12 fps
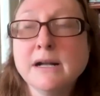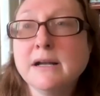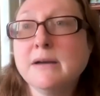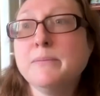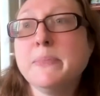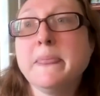
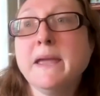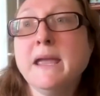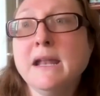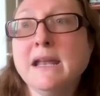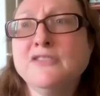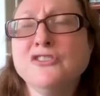And
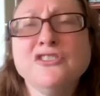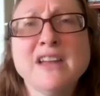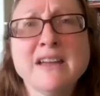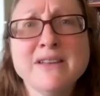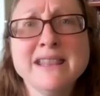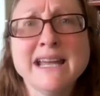it's just
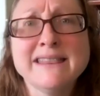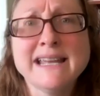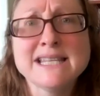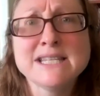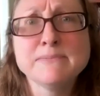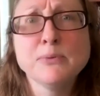having
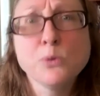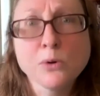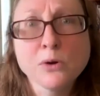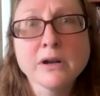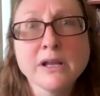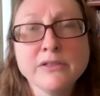that
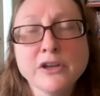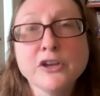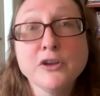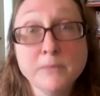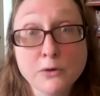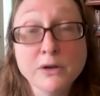support in the
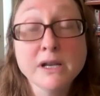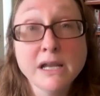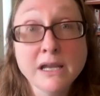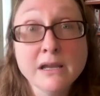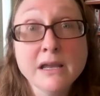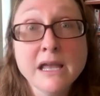
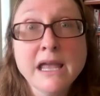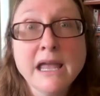community.